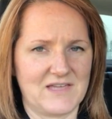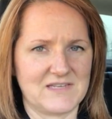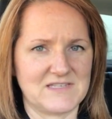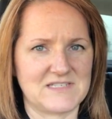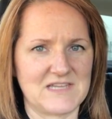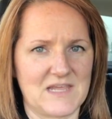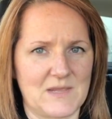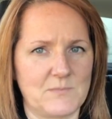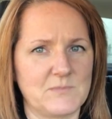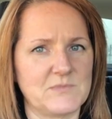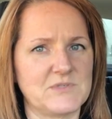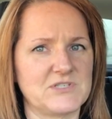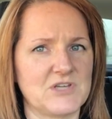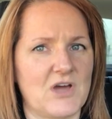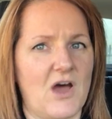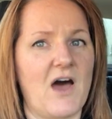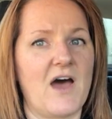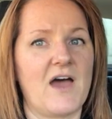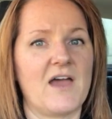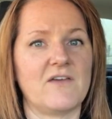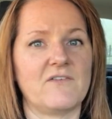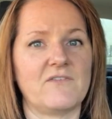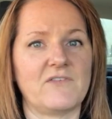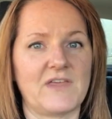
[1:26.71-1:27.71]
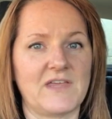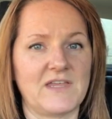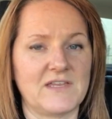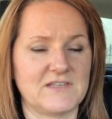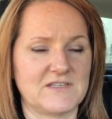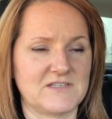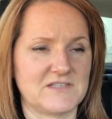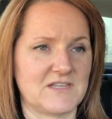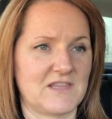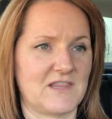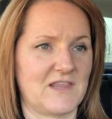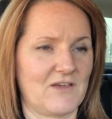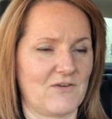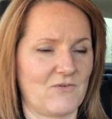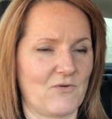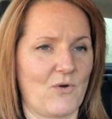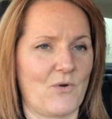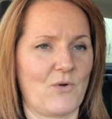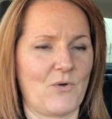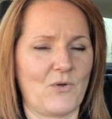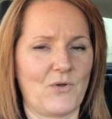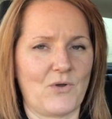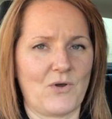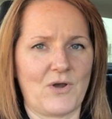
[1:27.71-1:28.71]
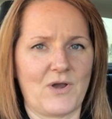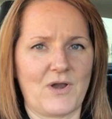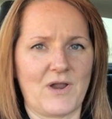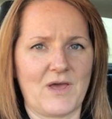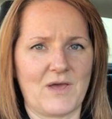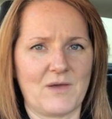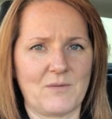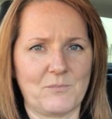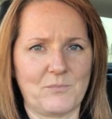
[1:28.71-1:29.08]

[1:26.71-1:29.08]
deep dive into their own